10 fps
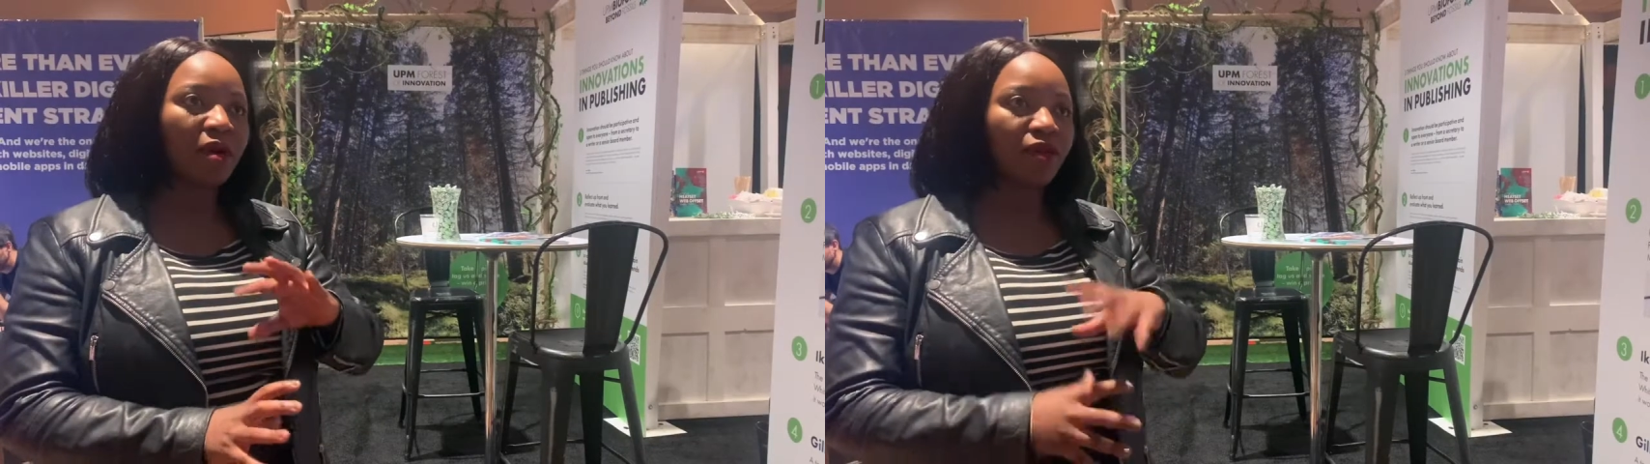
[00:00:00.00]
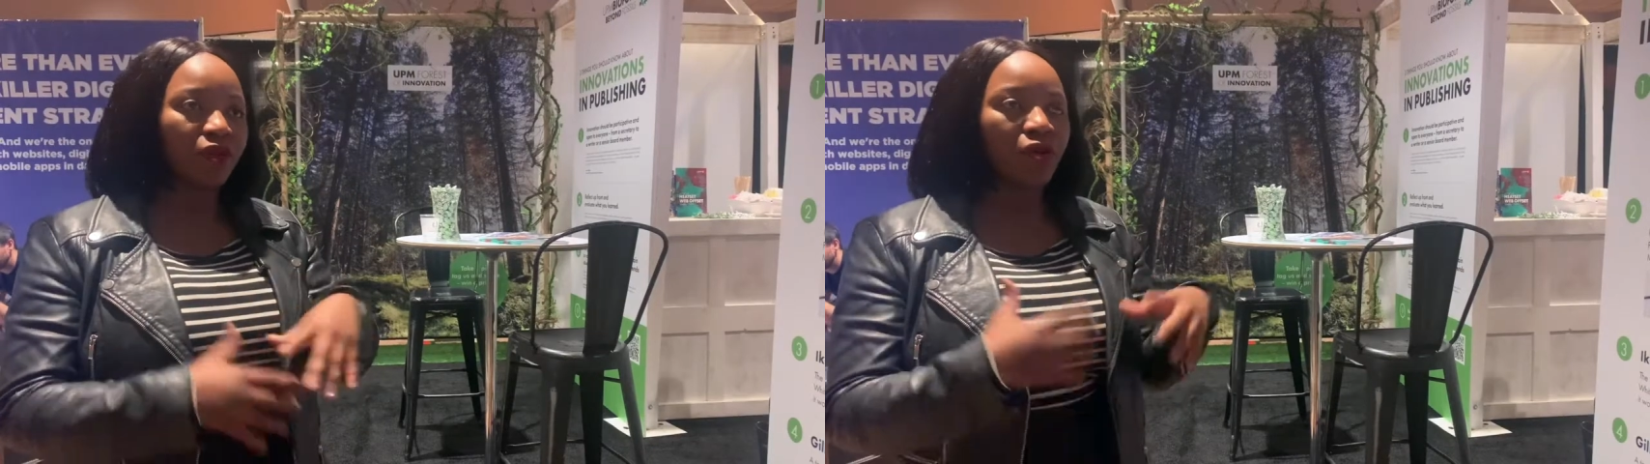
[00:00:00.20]

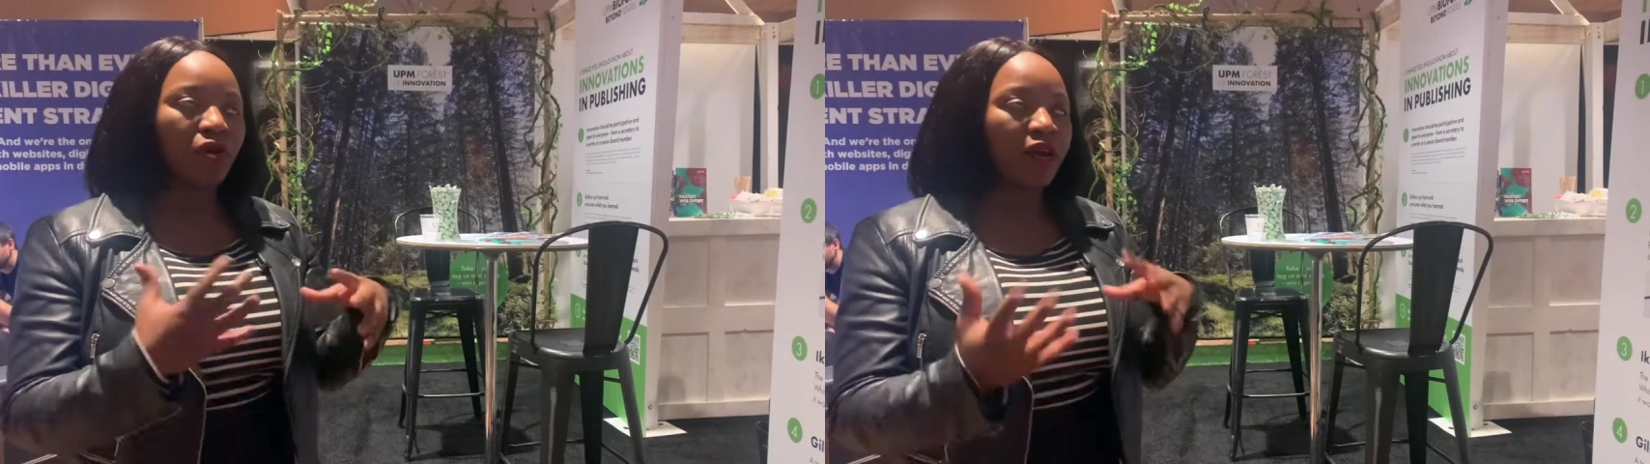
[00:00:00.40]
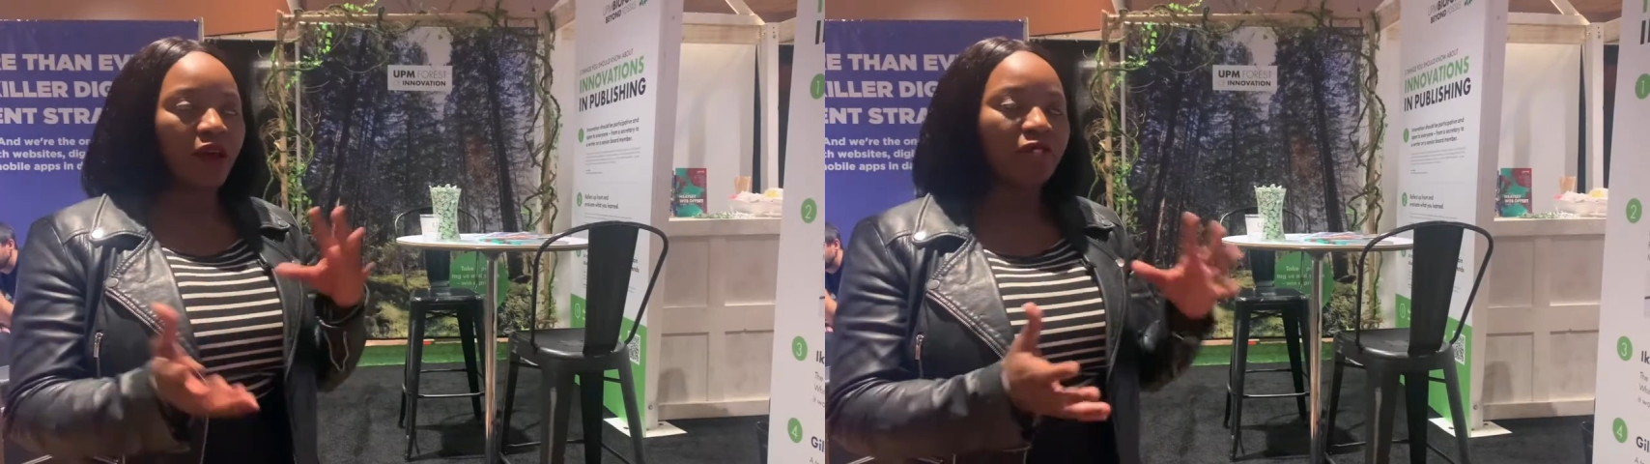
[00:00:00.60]
you know
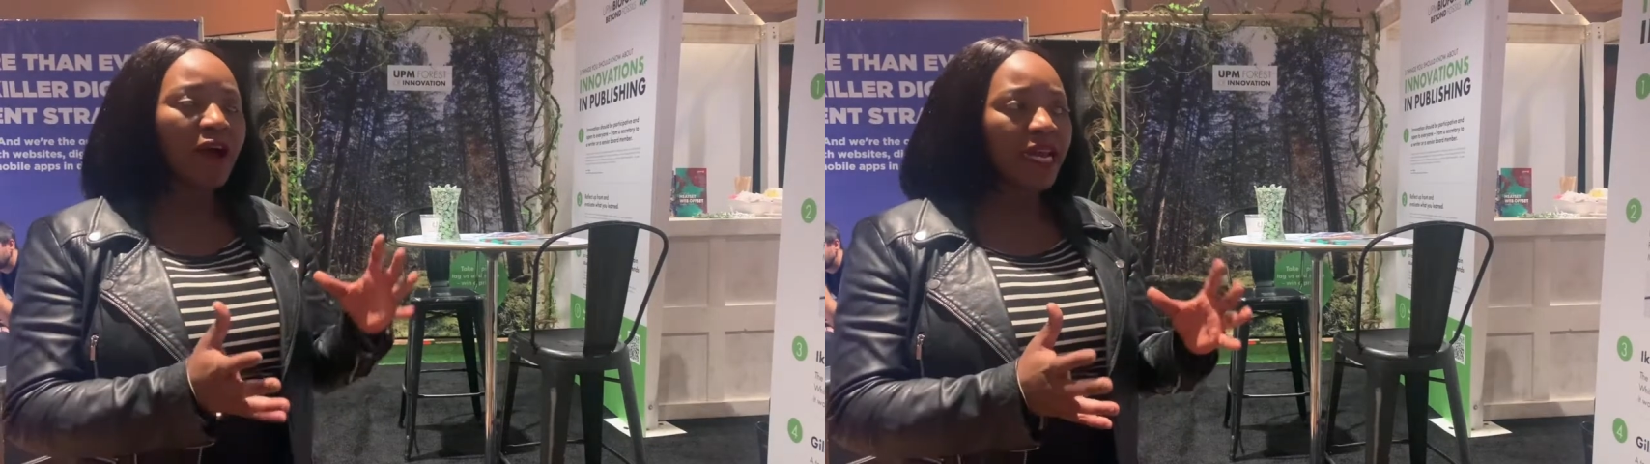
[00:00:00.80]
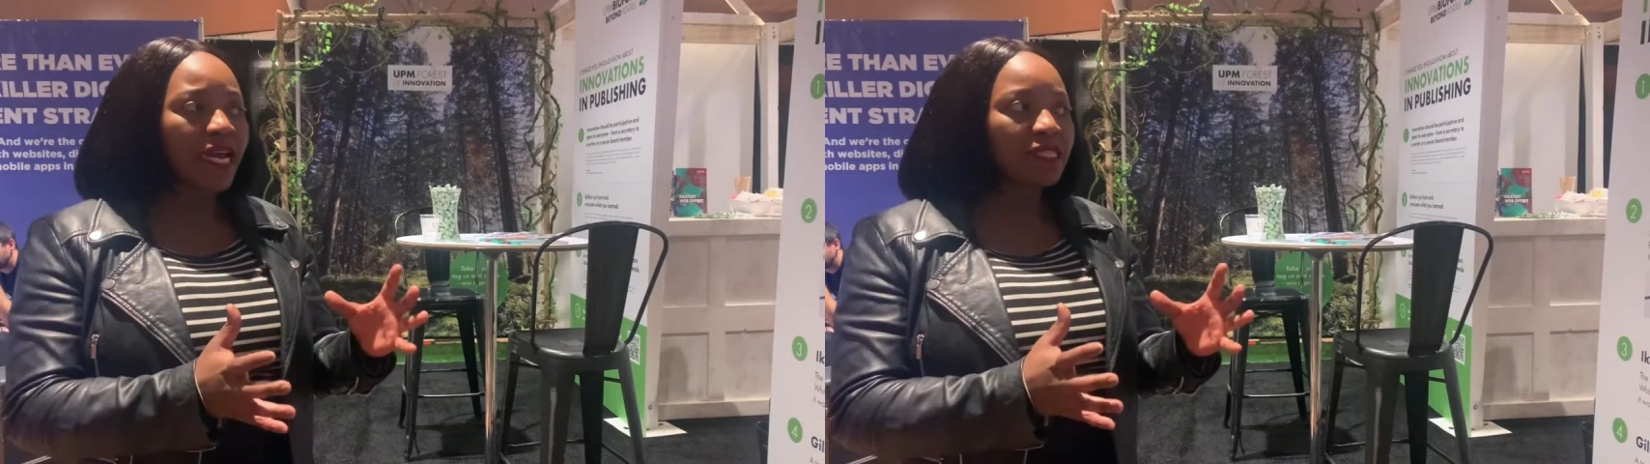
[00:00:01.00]
and our
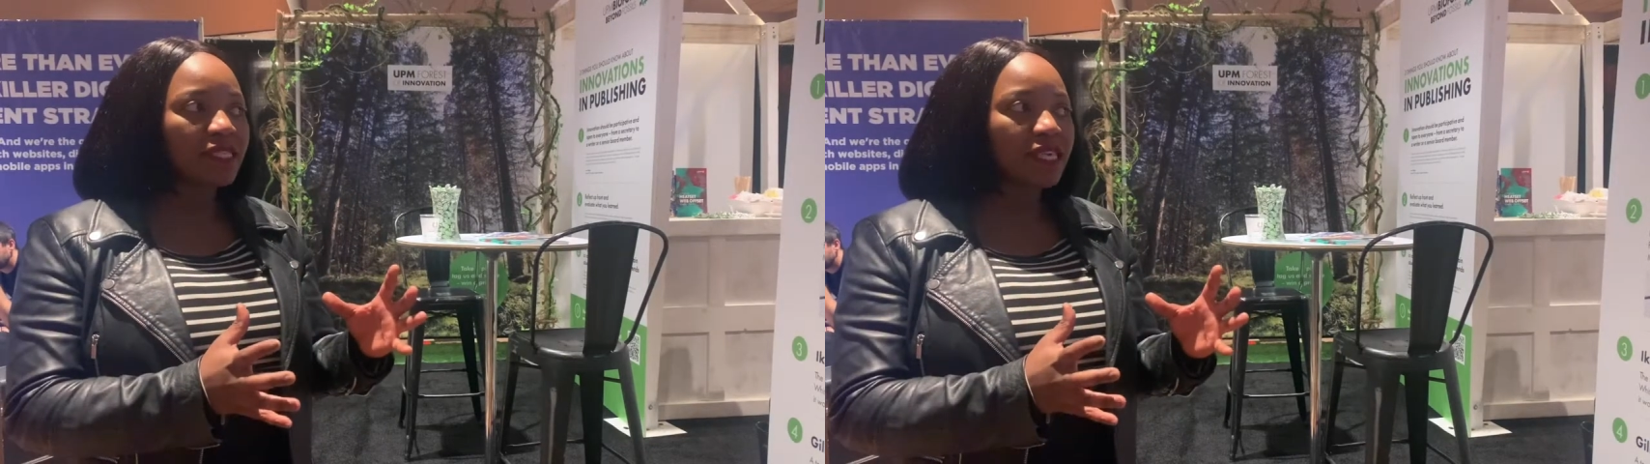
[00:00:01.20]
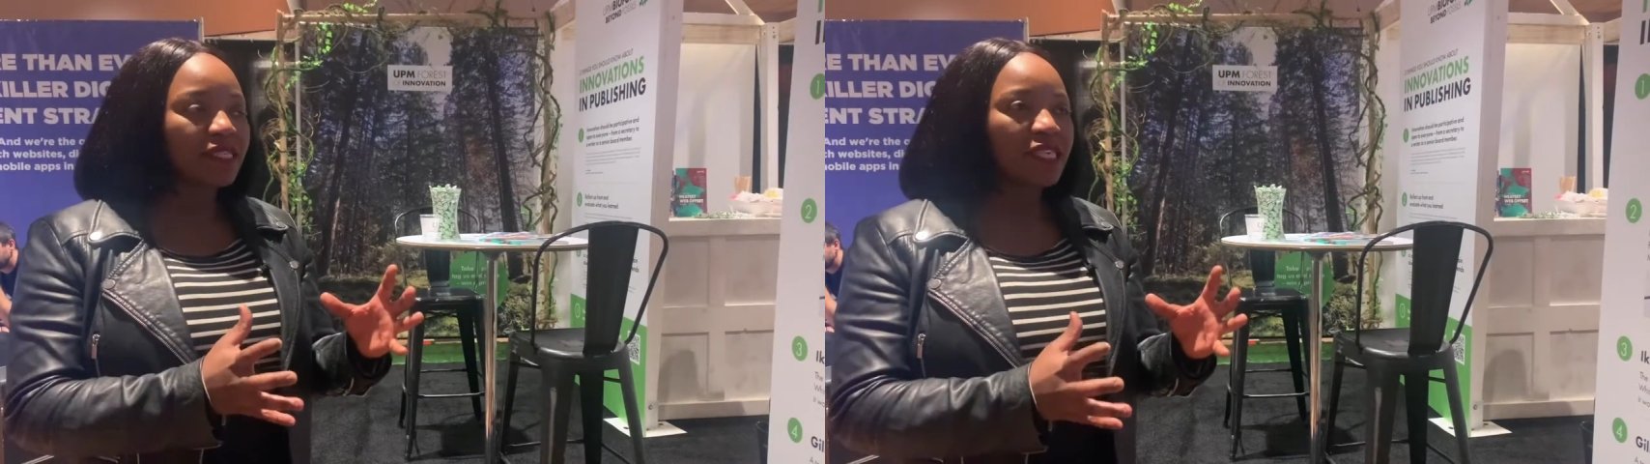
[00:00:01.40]

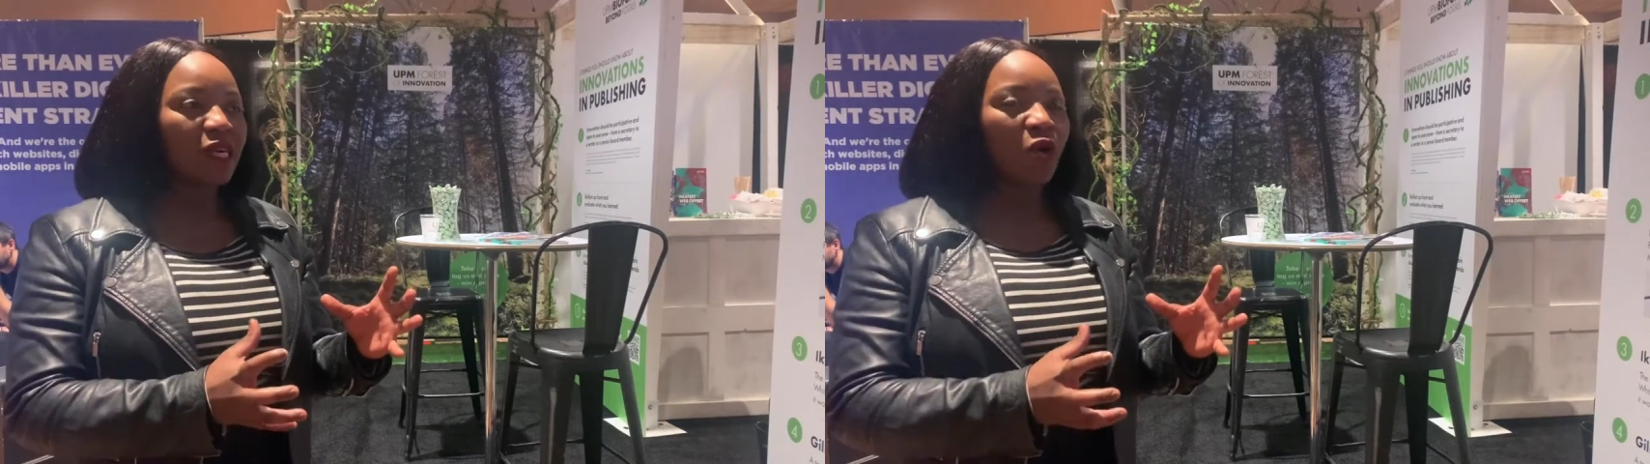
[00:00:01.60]
finances,